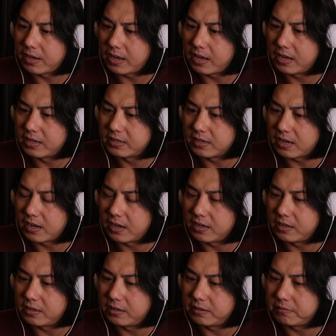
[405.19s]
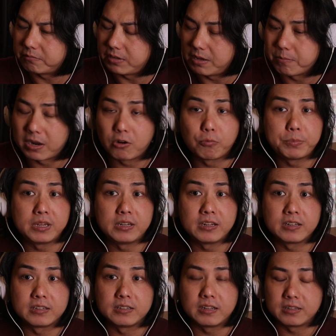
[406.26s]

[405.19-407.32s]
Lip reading: And in my opinion,